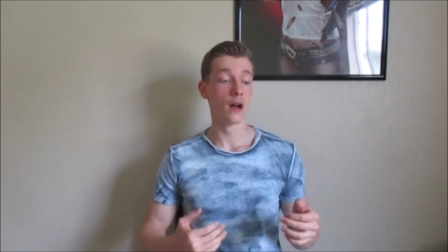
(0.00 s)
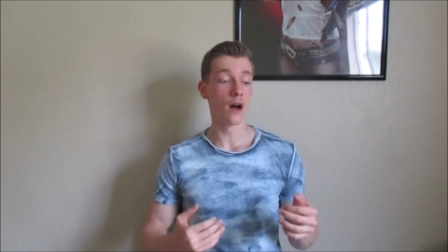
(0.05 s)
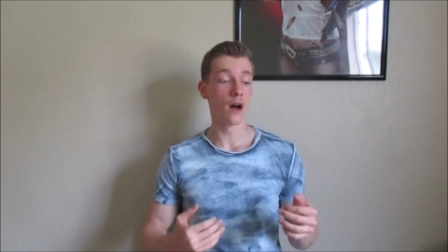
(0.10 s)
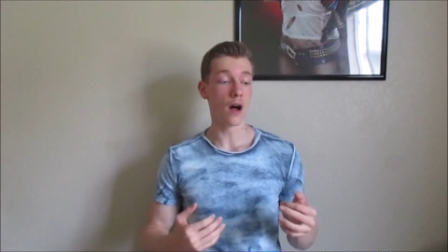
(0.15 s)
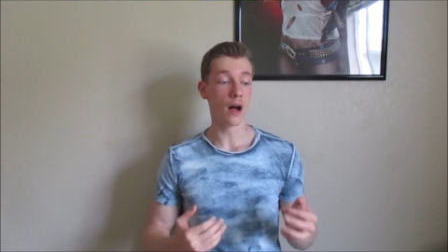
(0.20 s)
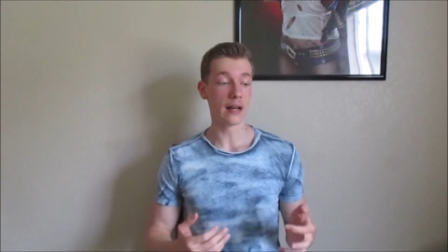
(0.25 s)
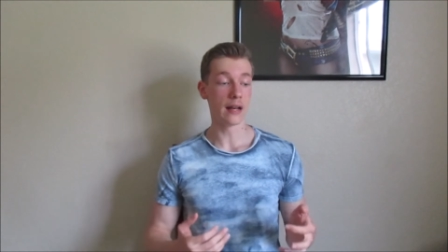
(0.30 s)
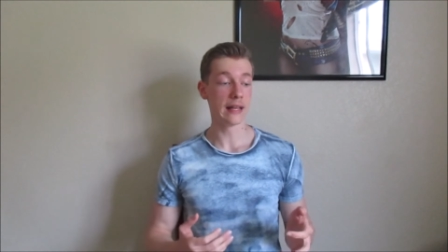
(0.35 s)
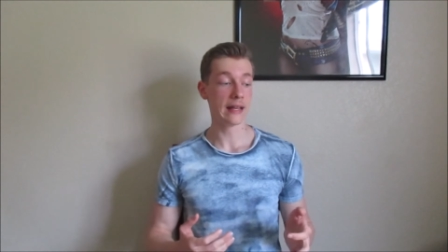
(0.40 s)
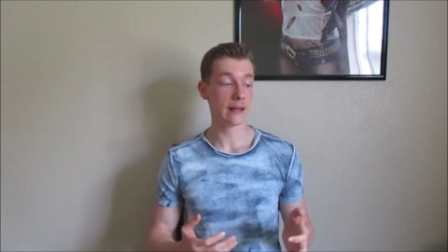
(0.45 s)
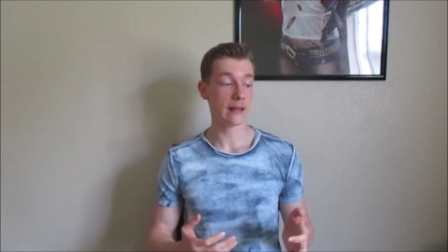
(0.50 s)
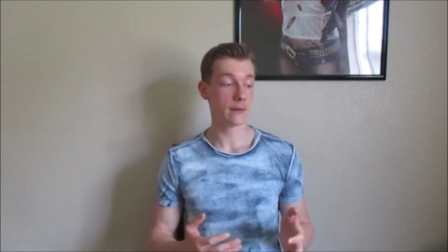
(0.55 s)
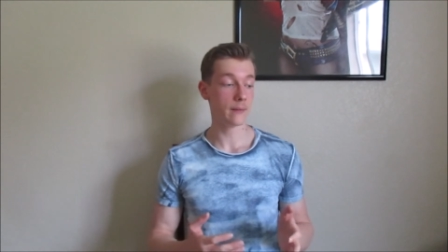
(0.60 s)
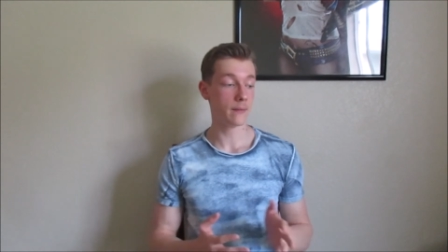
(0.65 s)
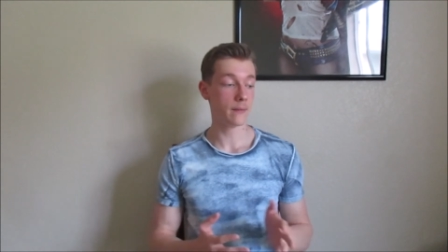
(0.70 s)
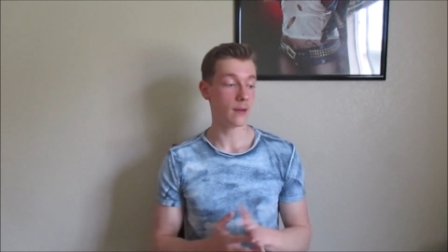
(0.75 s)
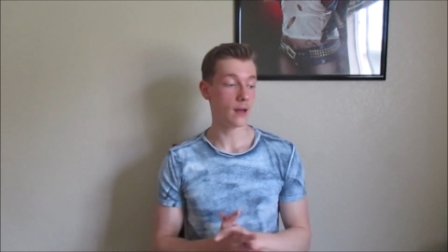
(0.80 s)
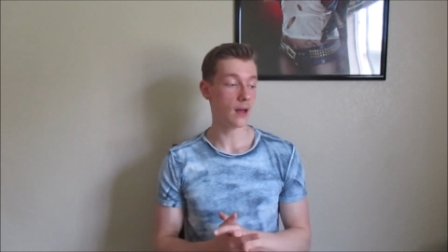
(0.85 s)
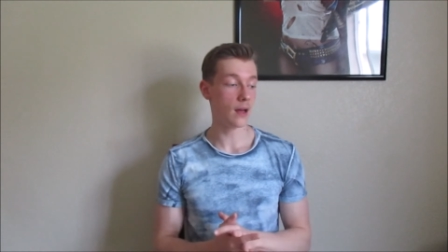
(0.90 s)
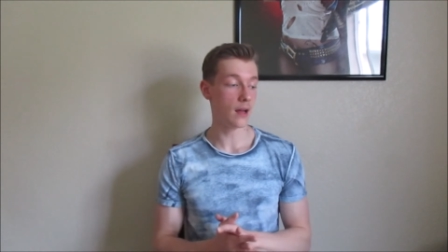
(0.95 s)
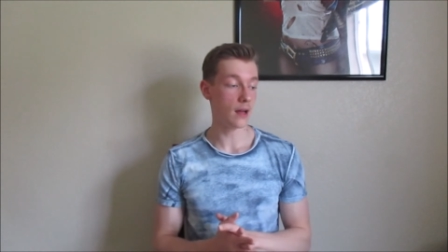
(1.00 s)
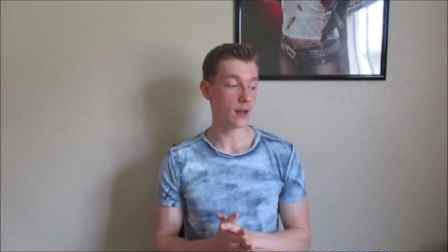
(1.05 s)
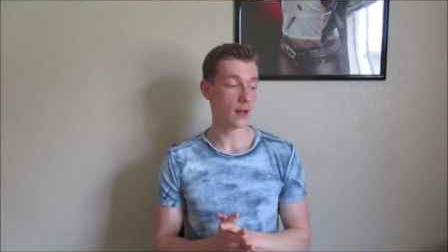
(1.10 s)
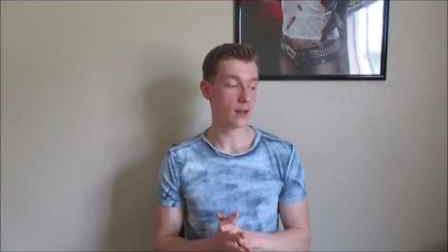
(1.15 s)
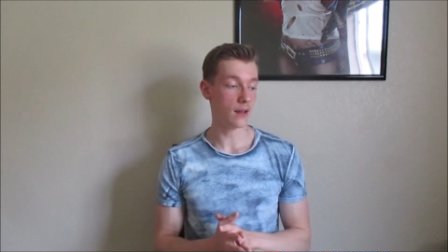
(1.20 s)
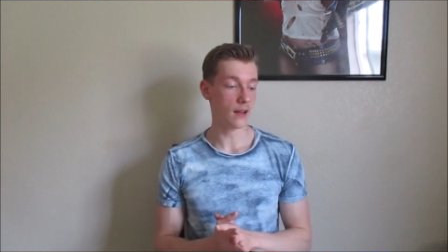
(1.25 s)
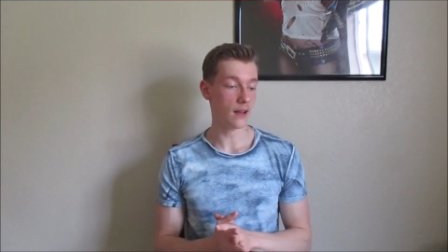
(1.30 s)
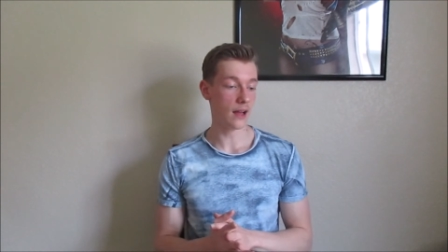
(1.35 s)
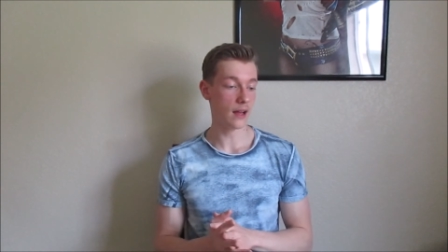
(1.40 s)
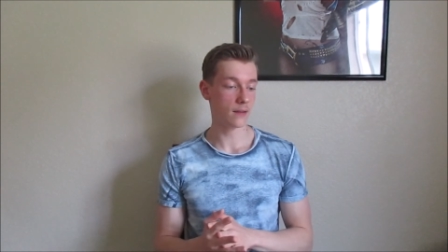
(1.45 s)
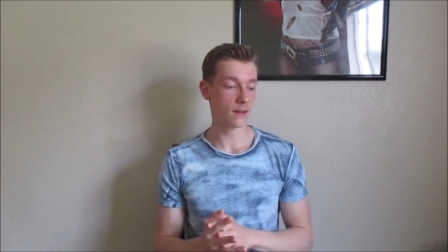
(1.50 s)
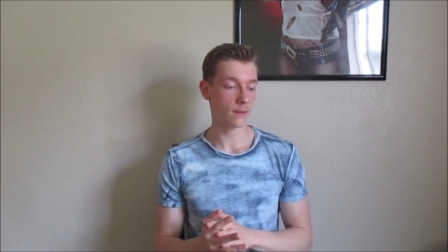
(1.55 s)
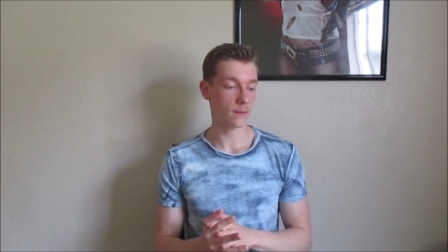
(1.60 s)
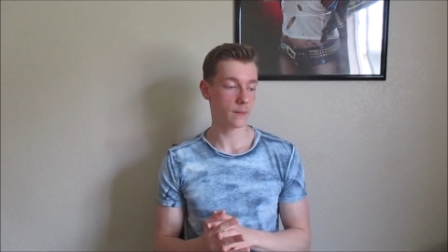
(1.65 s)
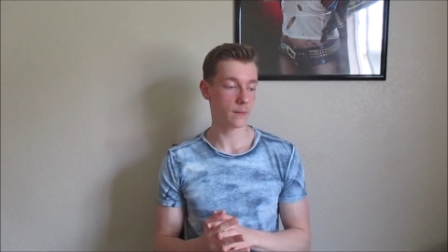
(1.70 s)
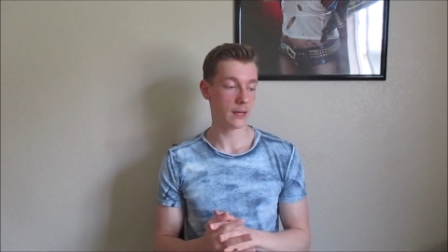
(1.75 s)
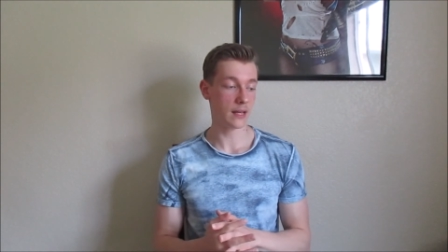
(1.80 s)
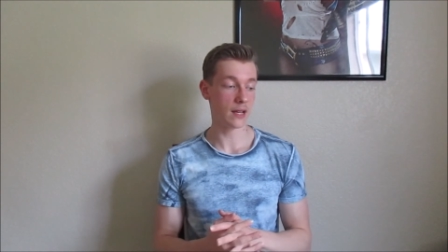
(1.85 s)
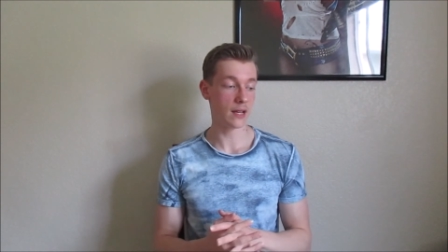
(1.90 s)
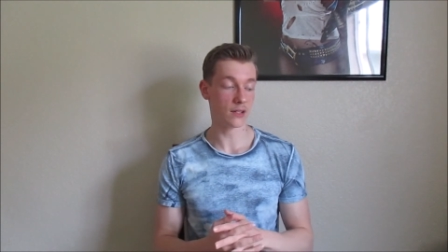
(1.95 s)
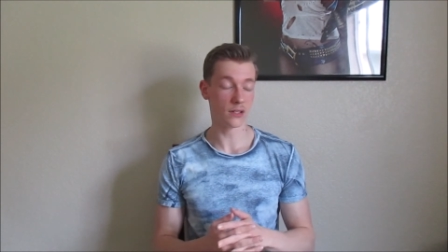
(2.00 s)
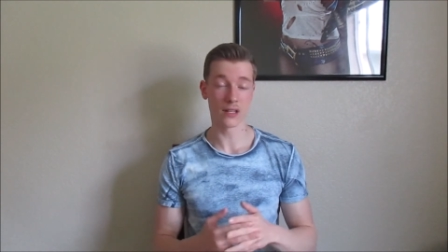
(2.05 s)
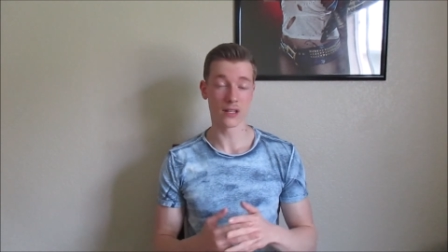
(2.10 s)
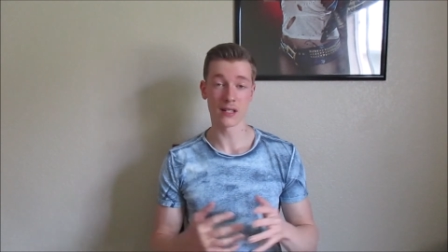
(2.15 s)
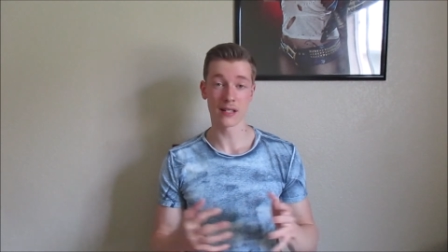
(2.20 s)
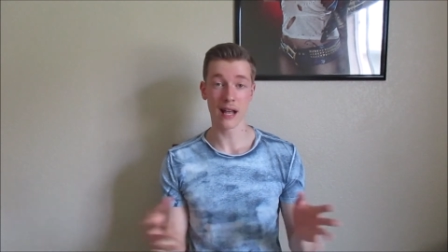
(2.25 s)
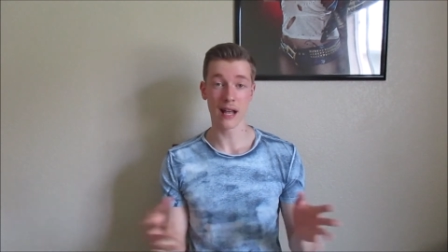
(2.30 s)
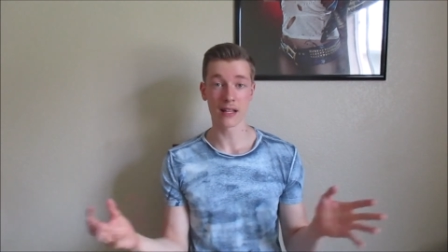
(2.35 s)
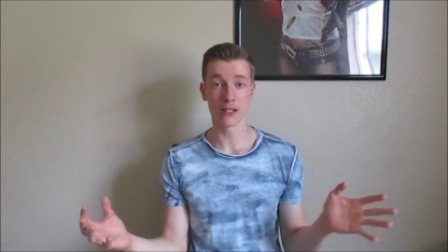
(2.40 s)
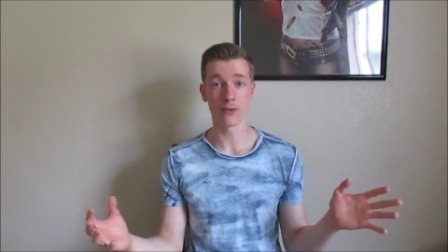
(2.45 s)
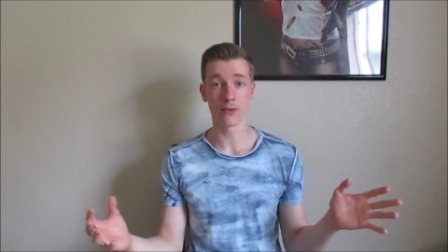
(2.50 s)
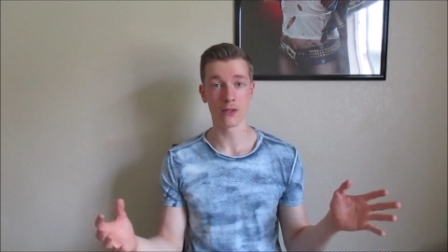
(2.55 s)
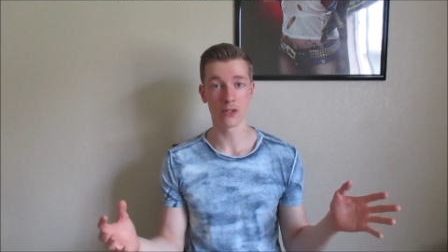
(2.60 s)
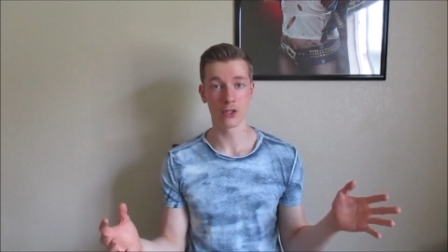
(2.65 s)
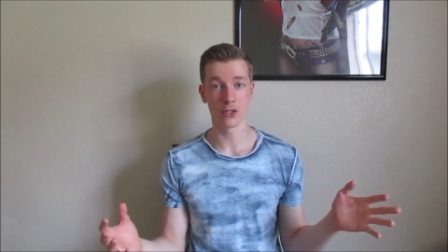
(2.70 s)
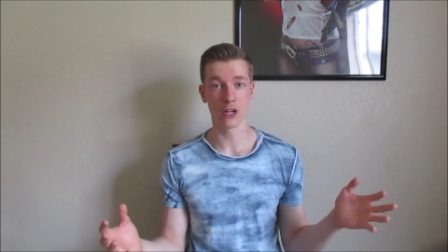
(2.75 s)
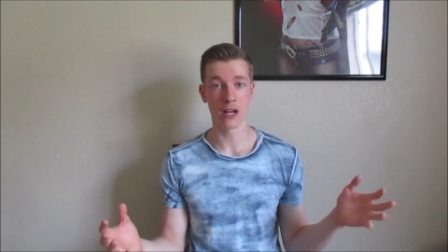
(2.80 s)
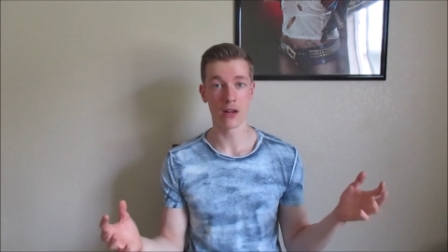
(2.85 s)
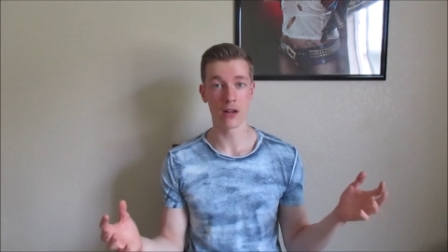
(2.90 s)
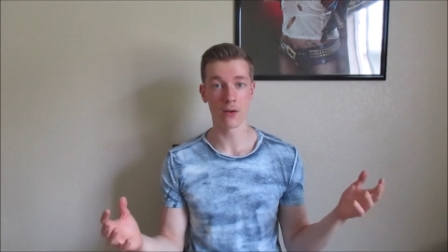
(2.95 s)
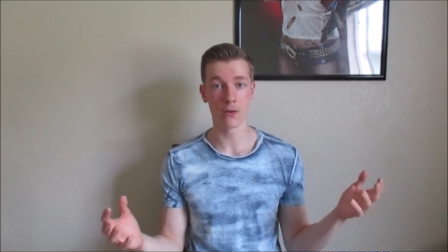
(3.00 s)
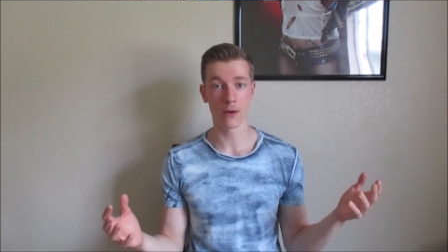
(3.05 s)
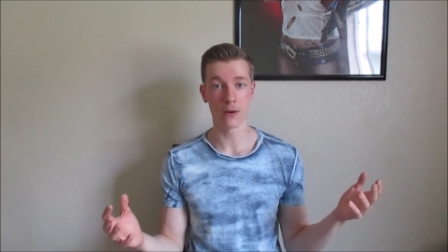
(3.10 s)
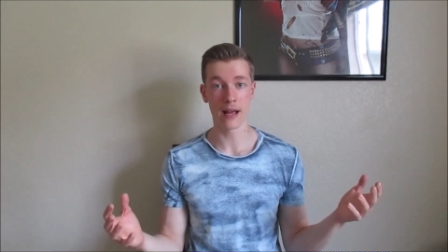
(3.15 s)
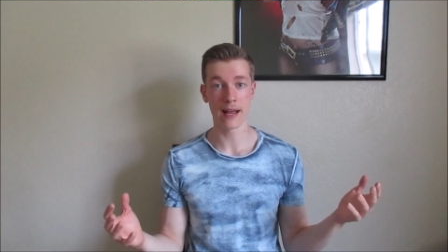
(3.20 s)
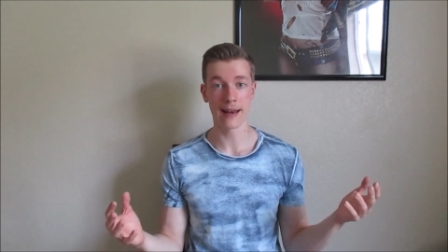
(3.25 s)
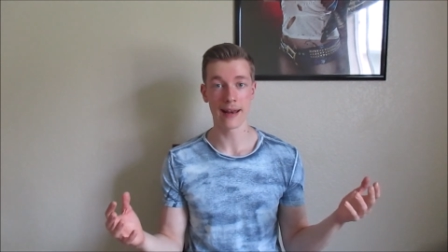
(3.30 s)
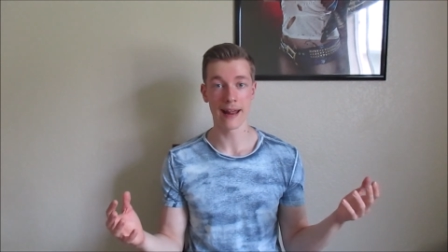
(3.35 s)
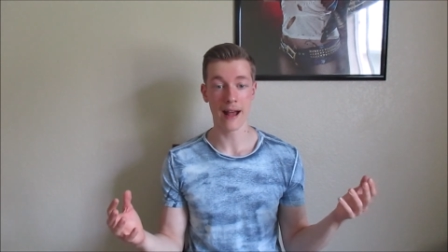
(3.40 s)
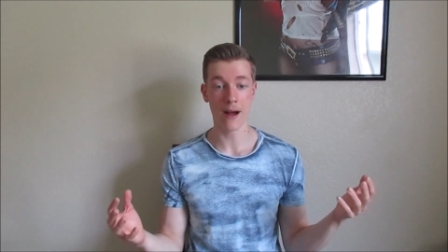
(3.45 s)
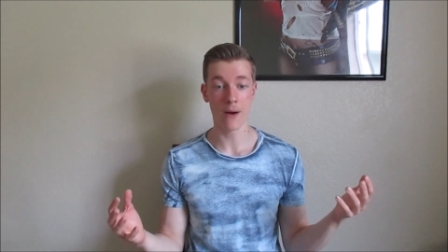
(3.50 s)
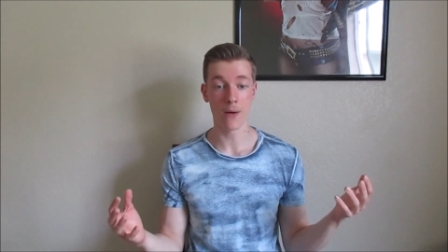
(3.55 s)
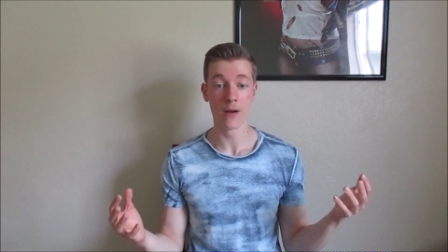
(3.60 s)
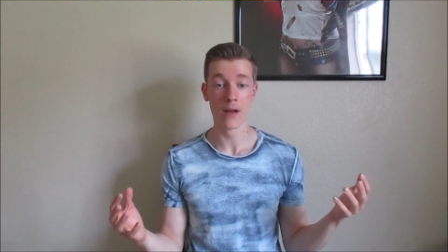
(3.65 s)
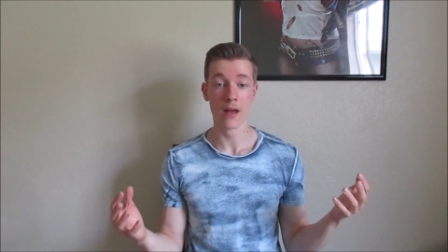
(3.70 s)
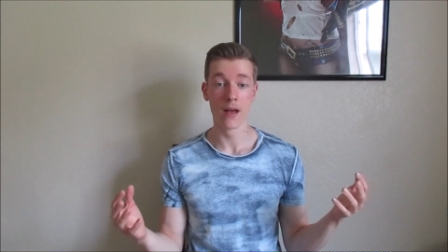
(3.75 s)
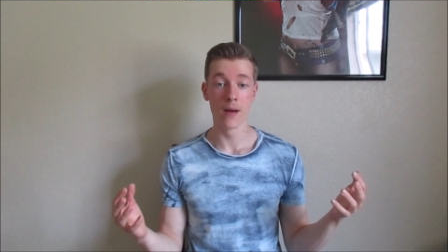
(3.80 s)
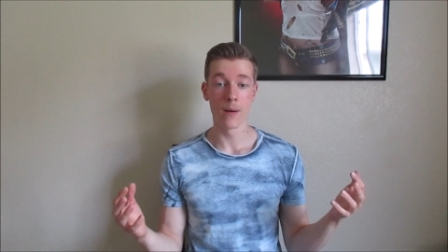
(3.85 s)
on him uh, because of the size of his channel right now,